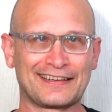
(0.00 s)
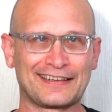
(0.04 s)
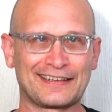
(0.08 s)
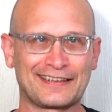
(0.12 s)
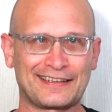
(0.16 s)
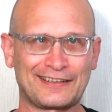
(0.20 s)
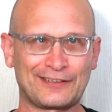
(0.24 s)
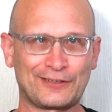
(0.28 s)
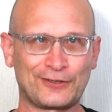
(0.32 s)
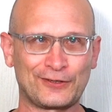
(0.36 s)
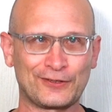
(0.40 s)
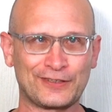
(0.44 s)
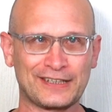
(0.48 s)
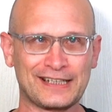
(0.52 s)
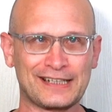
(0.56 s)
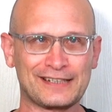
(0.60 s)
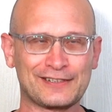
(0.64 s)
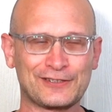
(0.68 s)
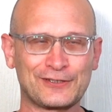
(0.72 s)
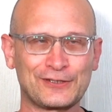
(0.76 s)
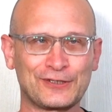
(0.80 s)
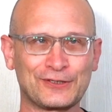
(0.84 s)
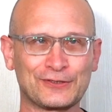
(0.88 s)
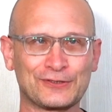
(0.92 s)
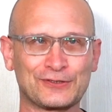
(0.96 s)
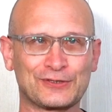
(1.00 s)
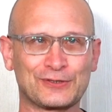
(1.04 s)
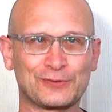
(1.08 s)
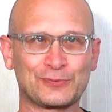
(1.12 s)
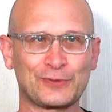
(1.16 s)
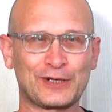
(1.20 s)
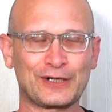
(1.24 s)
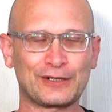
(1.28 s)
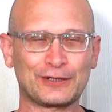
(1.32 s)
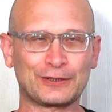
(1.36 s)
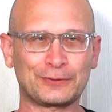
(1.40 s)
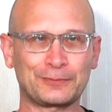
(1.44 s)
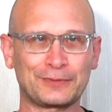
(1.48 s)
Hello Darts Nutz,
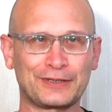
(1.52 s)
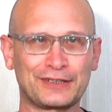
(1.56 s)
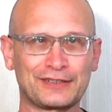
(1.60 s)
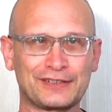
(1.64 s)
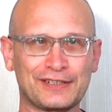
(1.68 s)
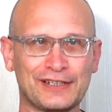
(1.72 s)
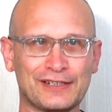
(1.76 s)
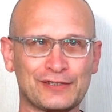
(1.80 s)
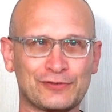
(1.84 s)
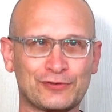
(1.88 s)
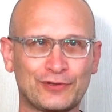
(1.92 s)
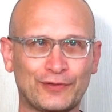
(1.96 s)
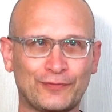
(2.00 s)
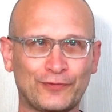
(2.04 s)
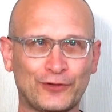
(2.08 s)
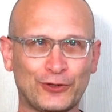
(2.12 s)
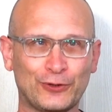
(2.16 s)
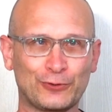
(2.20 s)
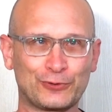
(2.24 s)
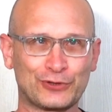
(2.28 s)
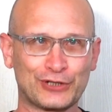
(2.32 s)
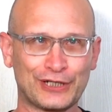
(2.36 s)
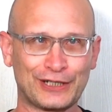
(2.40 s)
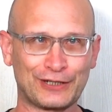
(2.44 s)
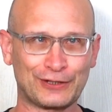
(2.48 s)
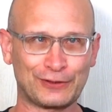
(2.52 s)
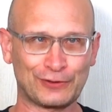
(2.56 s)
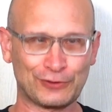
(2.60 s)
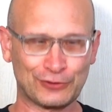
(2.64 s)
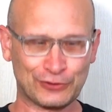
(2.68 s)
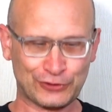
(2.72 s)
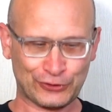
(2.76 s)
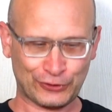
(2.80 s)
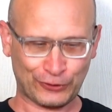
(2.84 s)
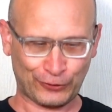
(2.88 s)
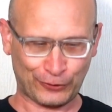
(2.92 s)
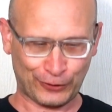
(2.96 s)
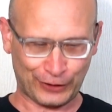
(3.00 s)
welcome to Darts Review channel.
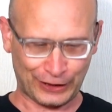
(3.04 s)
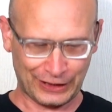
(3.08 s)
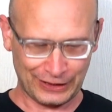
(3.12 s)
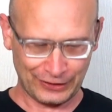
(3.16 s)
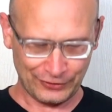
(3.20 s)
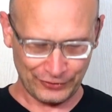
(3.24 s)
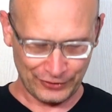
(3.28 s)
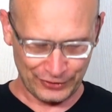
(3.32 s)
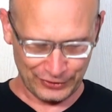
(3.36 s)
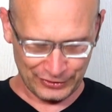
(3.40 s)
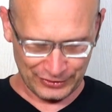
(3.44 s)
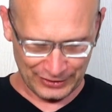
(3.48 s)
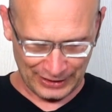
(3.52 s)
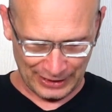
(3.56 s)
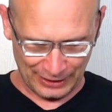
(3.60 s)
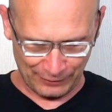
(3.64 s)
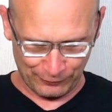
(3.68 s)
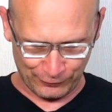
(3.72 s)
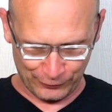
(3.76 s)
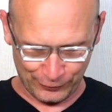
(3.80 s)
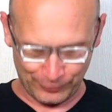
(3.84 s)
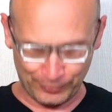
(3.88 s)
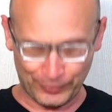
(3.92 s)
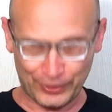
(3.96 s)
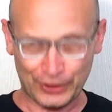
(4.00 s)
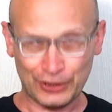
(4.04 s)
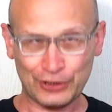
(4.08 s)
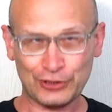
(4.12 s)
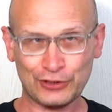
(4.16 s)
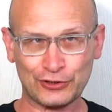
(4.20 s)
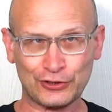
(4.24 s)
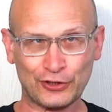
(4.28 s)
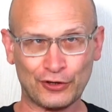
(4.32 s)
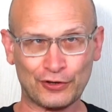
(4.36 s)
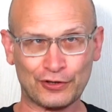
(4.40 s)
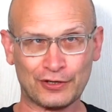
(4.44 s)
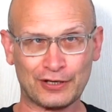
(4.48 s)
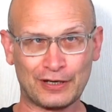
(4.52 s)
So another set from the
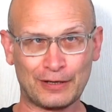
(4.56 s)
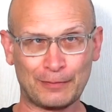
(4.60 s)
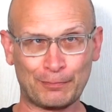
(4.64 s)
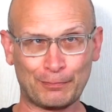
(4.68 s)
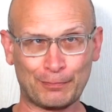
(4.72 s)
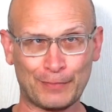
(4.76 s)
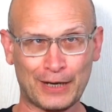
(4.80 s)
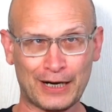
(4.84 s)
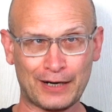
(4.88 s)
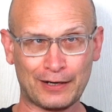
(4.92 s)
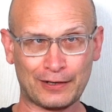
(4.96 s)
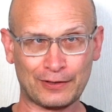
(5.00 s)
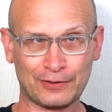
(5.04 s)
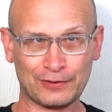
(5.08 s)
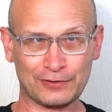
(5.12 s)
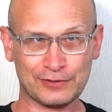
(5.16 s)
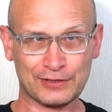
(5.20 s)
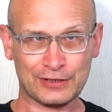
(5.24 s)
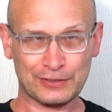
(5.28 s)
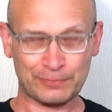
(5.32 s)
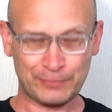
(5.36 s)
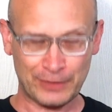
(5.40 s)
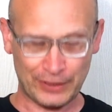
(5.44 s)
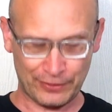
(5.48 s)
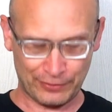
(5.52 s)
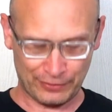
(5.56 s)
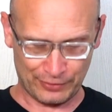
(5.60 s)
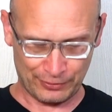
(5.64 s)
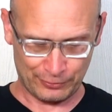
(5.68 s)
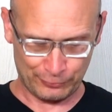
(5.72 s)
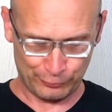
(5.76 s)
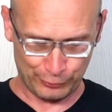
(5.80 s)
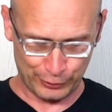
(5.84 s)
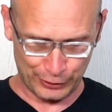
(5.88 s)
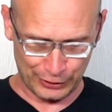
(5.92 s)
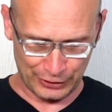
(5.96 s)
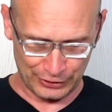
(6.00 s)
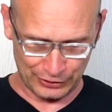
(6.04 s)
Shot Michael Smith
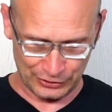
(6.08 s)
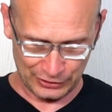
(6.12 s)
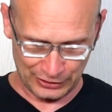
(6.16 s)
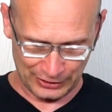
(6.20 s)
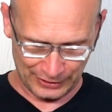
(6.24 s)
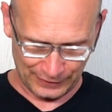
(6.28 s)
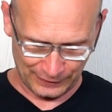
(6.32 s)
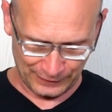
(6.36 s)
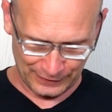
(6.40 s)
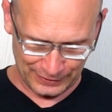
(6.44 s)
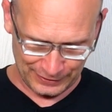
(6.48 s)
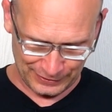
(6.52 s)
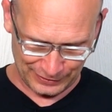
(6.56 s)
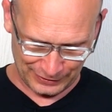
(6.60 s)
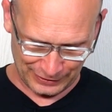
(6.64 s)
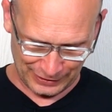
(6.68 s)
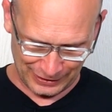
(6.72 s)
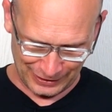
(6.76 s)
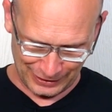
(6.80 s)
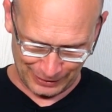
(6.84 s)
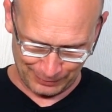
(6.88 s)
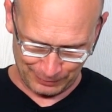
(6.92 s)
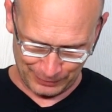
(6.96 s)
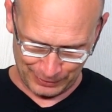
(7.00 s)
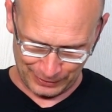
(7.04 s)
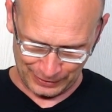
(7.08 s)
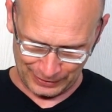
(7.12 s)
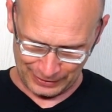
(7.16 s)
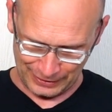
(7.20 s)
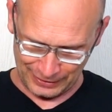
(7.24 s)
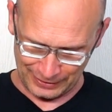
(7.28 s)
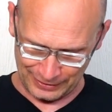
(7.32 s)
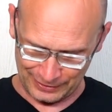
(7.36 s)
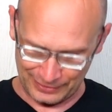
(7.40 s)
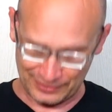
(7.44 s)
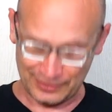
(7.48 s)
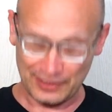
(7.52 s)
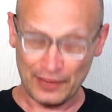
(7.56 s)
range, and this time
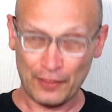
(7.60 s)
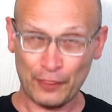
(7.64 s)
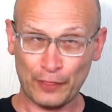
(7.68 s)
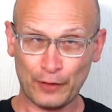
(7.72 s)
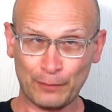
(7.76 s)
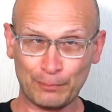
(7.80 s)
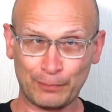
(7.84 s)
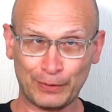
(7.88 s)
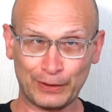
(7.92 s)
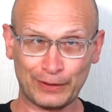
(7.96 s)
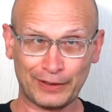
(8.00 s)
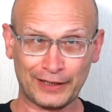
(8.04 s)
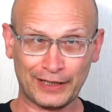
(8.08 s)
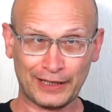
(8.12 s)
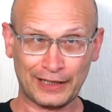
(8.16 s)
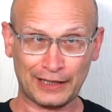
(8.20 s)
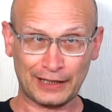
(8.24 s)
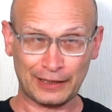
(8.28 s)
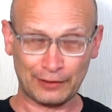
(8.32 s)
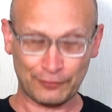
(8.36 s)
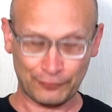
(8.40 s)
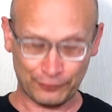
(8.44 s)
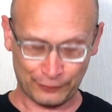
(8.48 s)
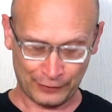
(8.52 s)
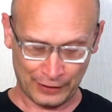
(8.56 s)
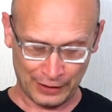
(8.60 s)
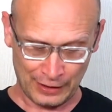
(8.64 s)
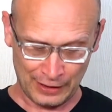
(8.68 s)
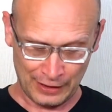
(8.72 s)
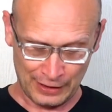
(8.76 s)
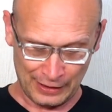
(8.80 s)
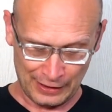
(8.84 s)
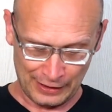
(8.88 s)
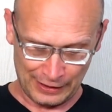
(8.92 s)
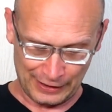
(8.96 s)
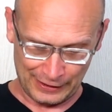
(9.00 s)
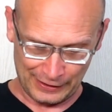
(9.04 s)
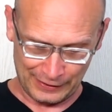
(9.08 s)
it's the Believe,
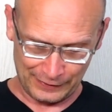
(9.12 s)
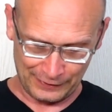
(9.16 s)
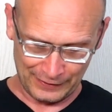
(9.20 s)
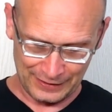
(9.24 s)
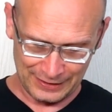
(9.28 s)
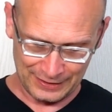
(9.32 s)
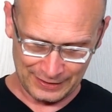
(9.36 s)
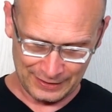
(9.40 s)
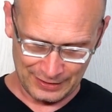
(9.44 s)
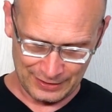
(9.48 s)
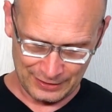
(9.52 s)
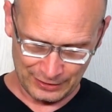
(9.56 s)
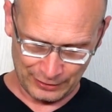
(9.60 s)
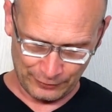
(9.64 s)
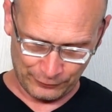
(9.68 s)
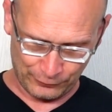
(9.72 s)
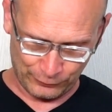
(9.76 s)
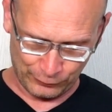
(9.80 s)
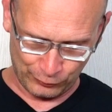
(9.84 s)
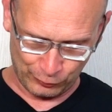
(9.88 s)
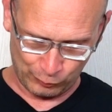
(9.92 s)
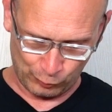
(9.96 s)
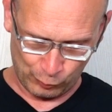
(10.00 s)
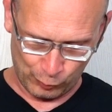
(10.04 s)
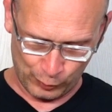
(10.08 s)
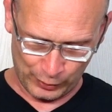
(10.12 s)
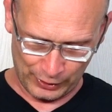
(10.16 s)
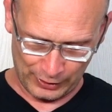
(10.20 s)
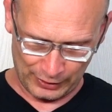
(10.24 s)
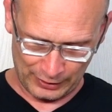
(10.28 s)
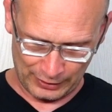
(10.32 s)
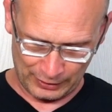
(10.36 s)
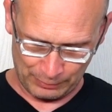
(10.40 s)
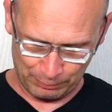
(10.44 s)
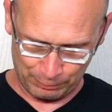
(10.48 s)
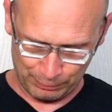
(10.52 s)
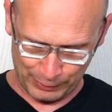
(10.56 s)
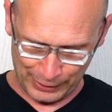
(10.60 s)
and this is a front
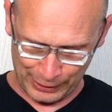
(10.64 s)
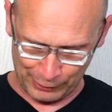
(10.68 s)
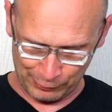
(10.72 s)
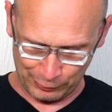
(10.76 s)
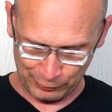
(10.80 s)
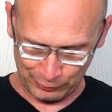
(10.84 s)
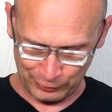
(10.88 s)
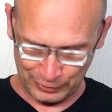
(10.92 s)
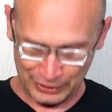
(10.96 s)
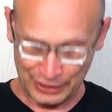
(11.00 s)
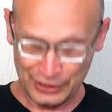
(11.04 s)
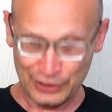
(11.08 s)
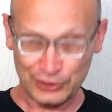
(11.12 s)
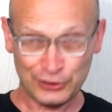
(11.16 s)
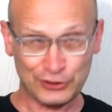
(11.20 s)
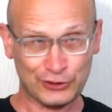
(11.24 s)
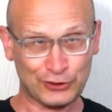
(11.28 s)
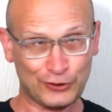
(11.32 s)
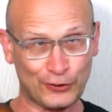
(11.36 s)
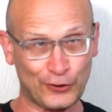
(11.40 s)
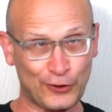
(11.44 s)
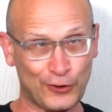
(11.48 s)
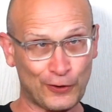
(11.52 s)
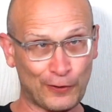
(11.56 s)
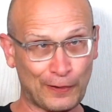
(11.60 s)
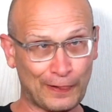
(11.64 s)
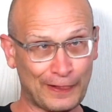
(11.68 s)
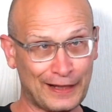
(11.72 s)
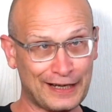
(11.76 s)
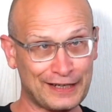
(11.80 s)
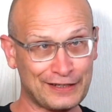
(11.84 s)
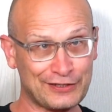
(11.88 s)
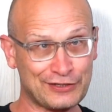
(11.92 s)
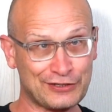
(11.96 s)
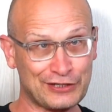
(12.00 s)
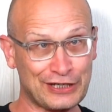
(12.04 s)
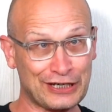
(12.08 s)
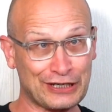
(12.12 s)
weighted barrel, so
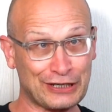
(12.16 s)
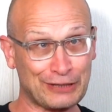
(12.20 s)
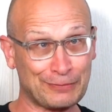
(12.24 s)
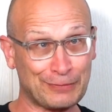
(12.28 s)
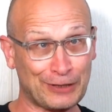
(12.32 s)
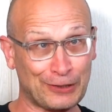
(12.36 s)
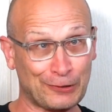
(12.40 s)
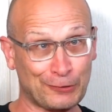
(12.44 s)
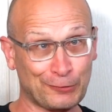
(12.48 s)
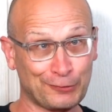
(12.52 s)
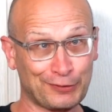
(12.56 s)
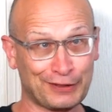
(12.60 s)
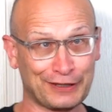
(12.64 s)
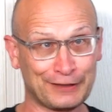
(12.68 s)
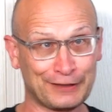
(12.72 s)
let's check them out.